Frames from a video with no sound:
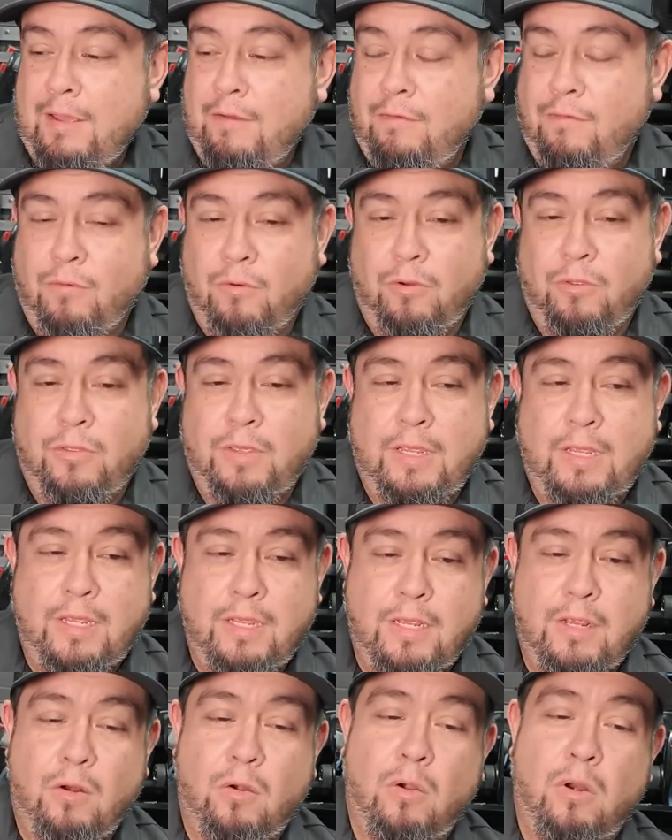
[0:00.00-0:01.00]
for
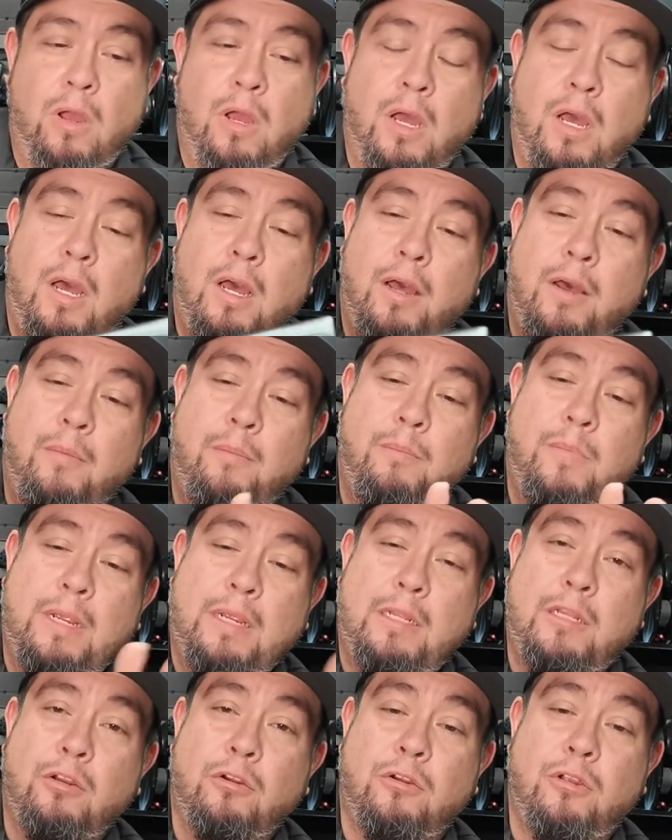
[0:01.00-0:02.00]
the
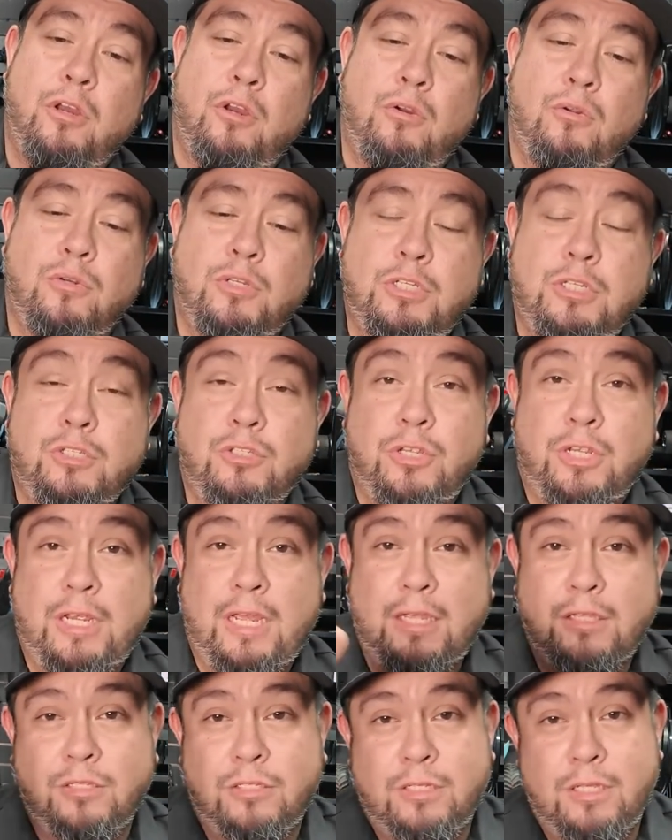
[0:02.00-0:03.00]
clear coat, just so you
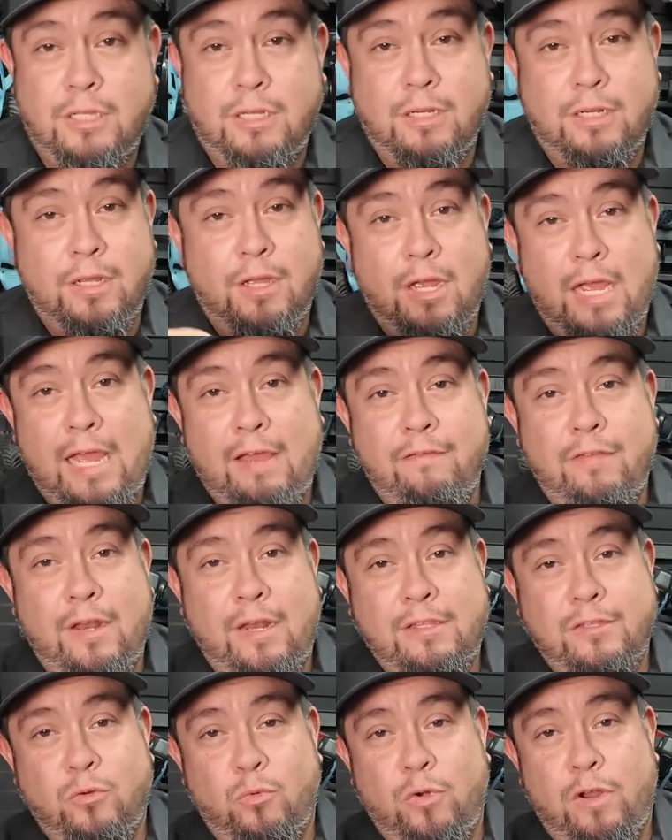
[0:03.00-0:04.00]
guys can have that
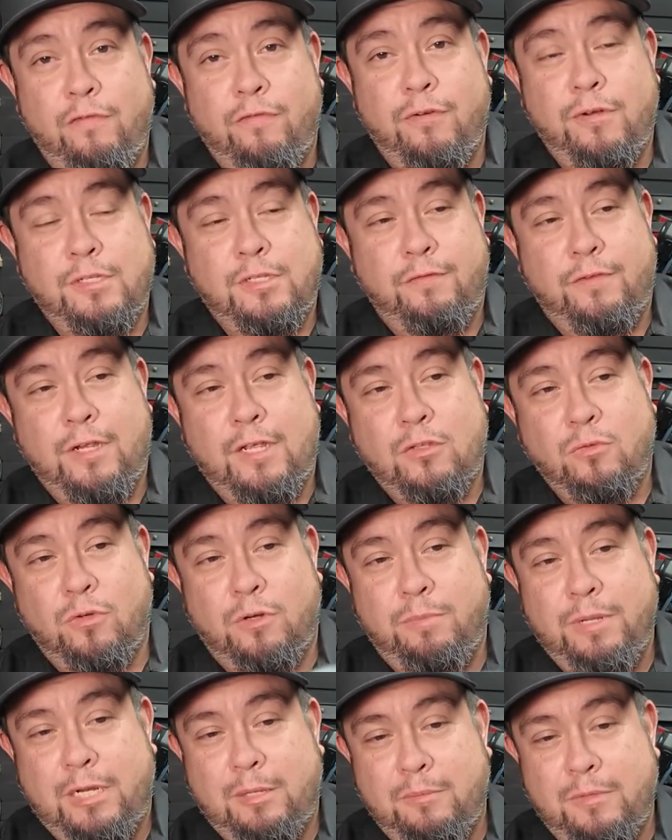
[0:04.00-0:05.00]
as a reference if you guys
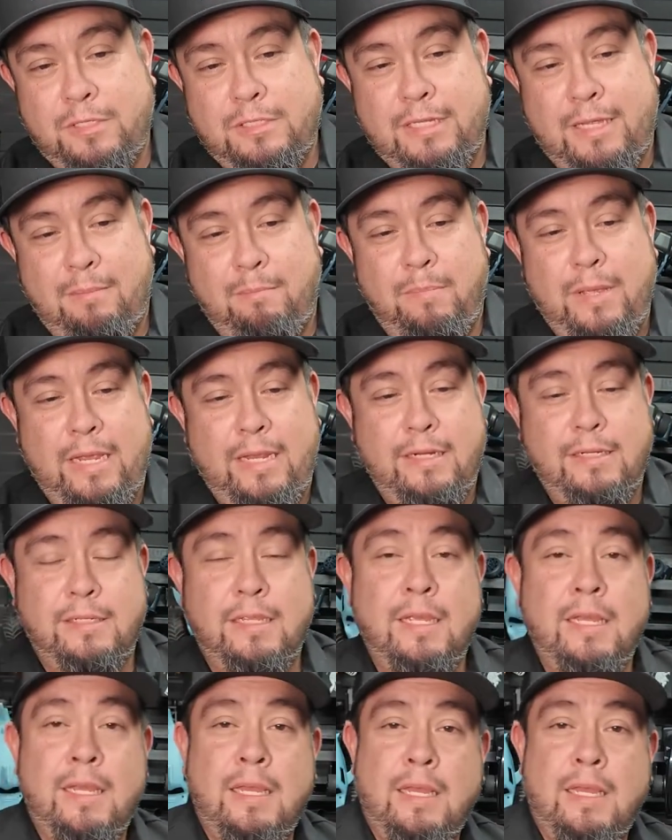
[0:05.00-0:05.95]
want to pick up the same paint.